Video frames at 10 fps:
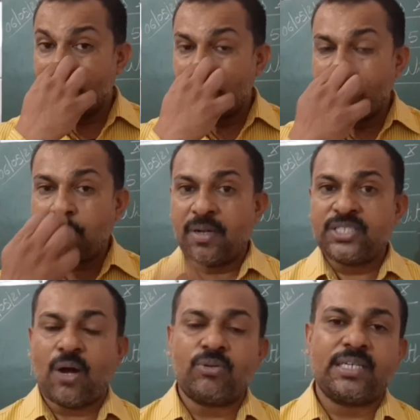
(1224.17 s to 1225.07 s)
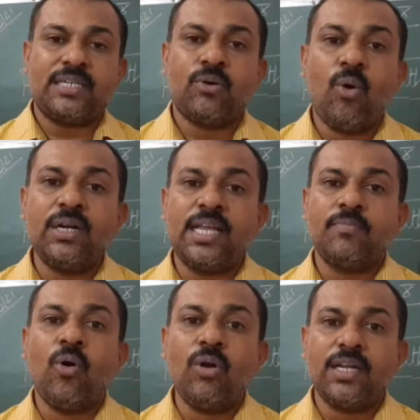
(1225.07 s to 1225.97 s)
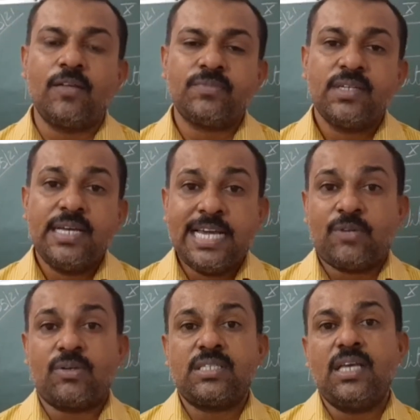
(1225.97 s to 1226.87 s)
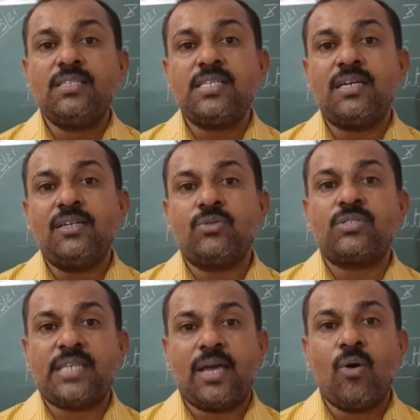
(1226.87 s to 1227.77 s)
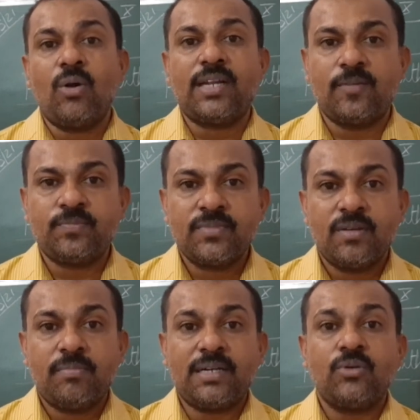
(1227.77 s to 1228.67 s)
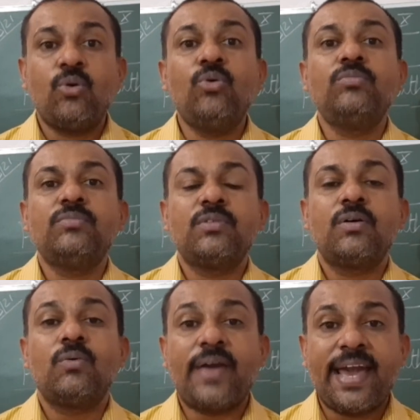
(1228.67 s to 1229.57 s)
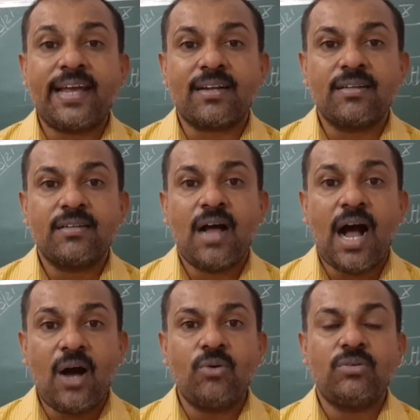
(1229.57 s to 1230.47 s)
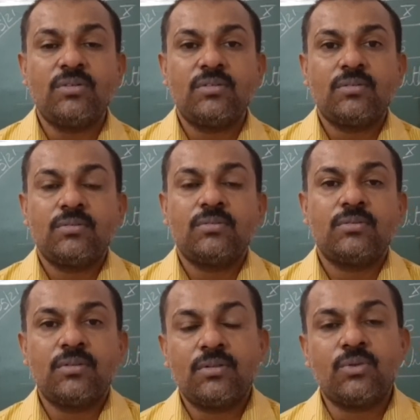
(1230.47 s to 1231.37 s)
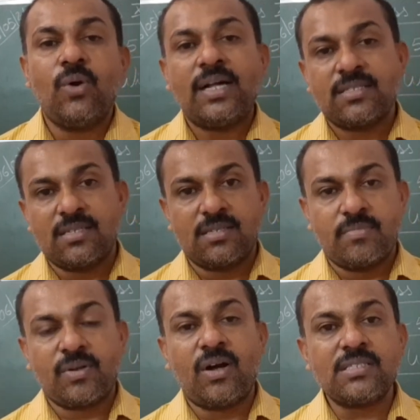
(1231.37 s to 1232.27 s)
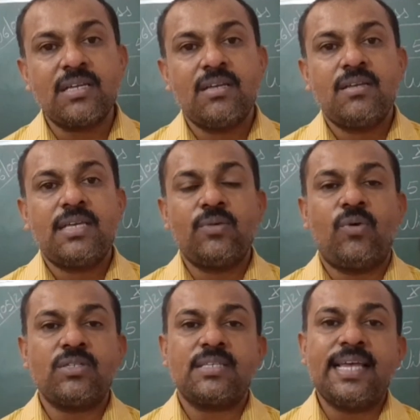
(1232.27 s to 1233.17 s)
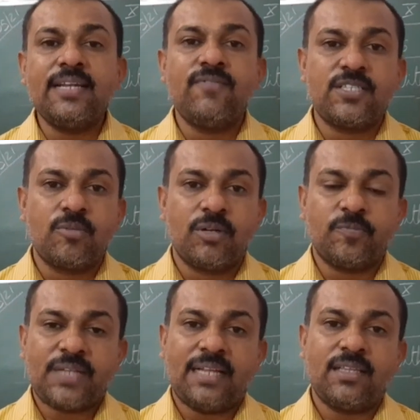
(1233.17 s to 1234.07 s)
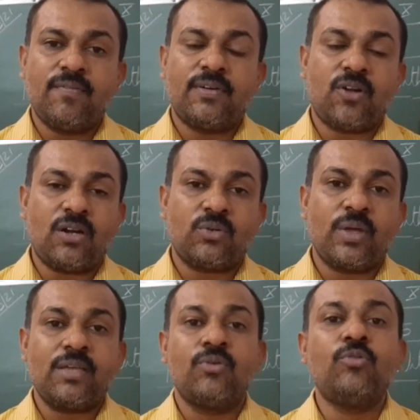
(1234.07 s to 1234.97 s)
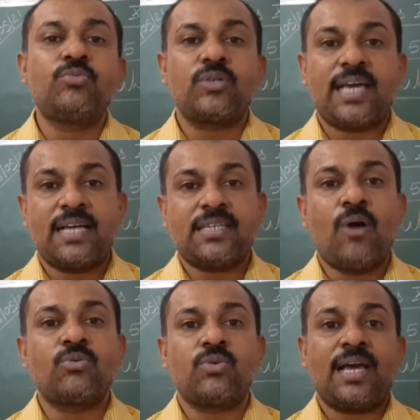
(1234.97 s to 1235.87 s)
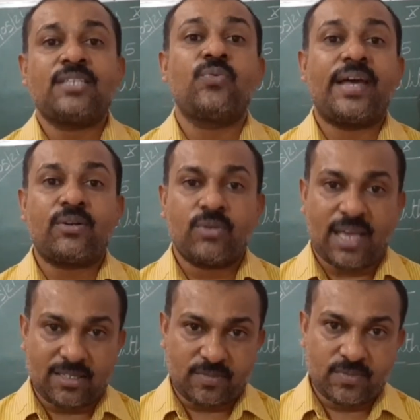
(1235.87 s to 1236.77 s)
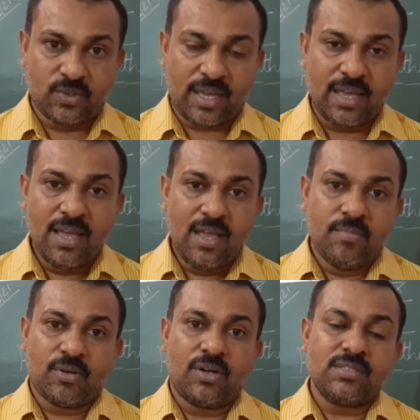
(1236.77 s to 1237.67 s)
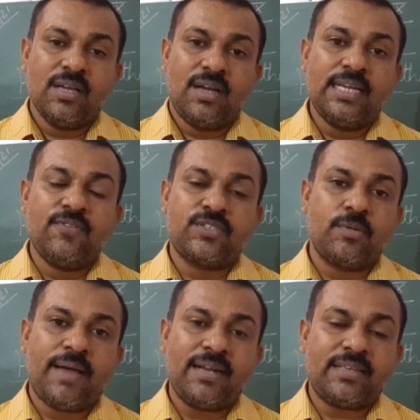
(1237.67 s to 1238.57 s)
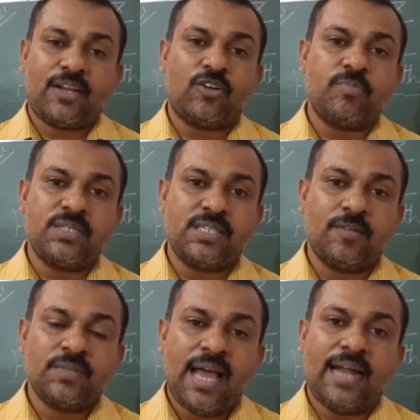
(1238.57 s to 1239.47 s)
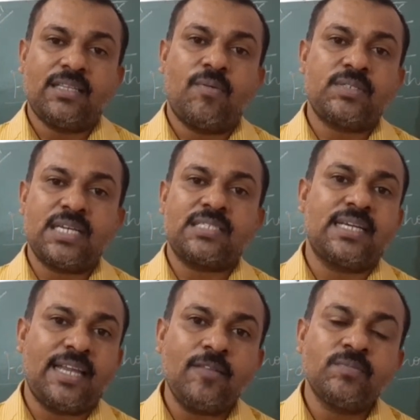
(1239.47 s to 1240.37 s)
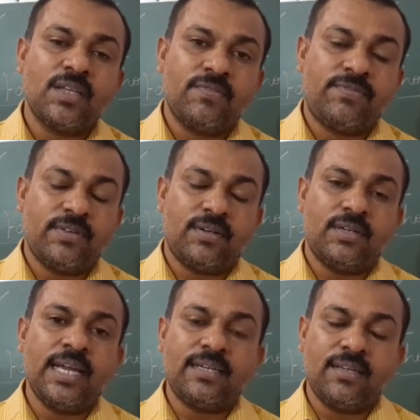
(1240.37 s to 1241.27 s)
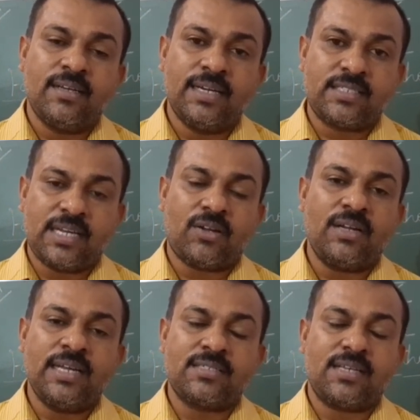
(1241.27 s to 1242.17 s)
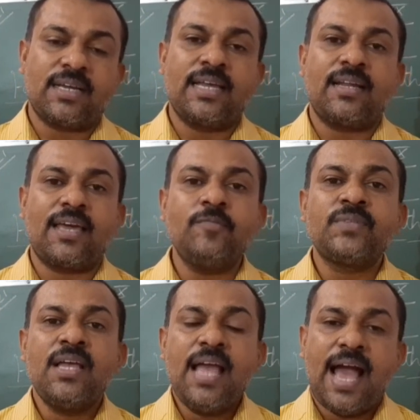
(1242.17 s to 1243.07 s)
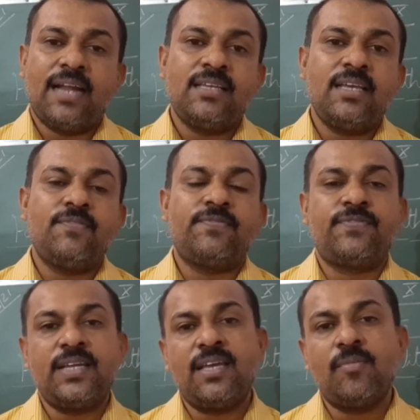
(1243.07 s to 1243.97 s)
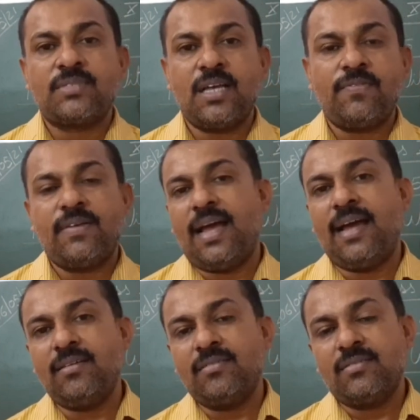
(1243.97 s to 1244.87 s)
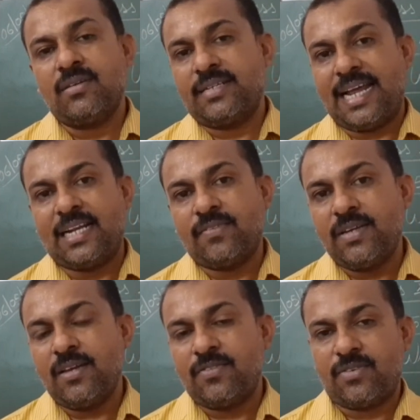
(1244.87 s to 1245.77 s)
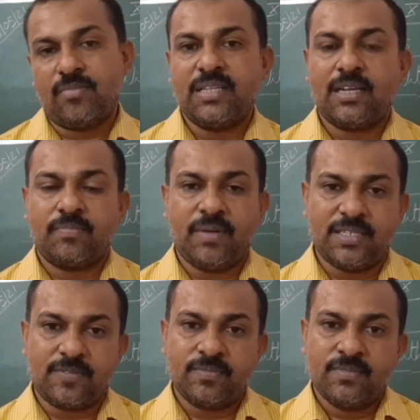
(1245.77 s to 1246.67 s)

People shouted, "Hold him, hold him." It was easier to say "hold him," but whom, where, how? No answers, because he was invisible and they were not knowing whom to catch, how to catch, where to catch. Okay, because invisible man cannot be seen and they were just getting hits and all, hits again, and he freed himself and ran away from their place.